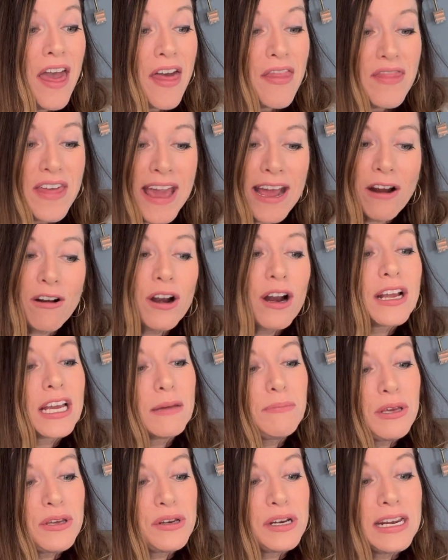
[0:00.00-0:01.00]
They are a
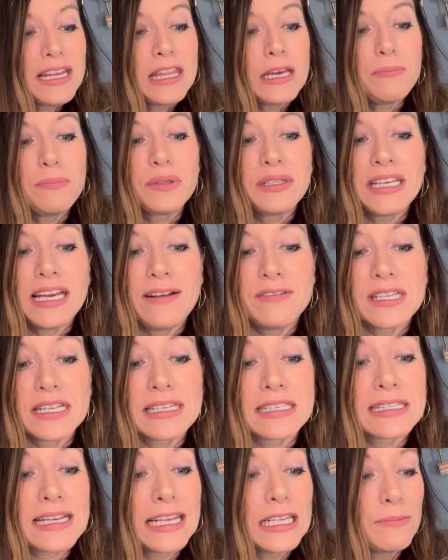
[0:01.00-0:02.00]
community that believes
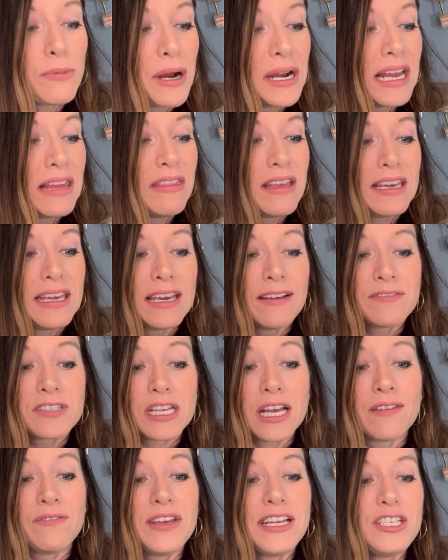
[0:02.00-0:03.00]
in celebrating the gifts
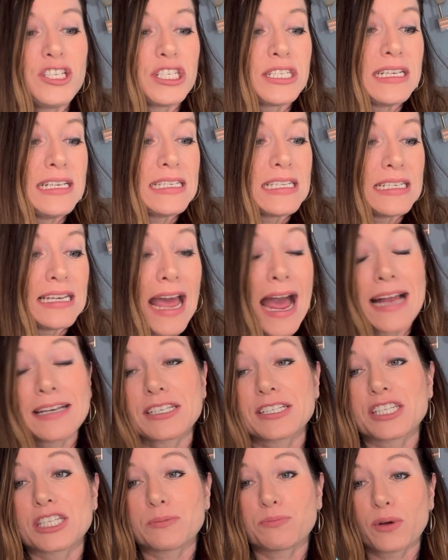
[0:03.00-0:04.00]
of each season and
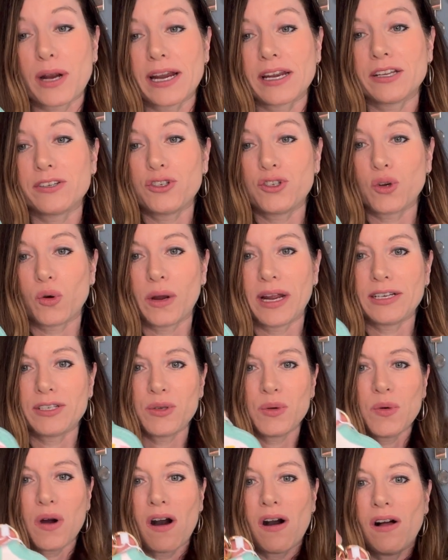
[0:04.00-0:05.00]
to spread joy
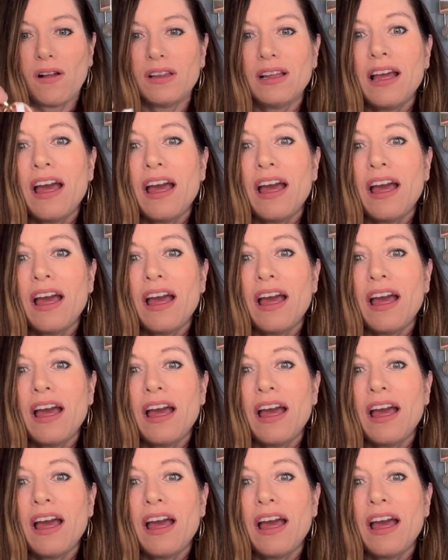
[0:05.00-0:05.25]
to all.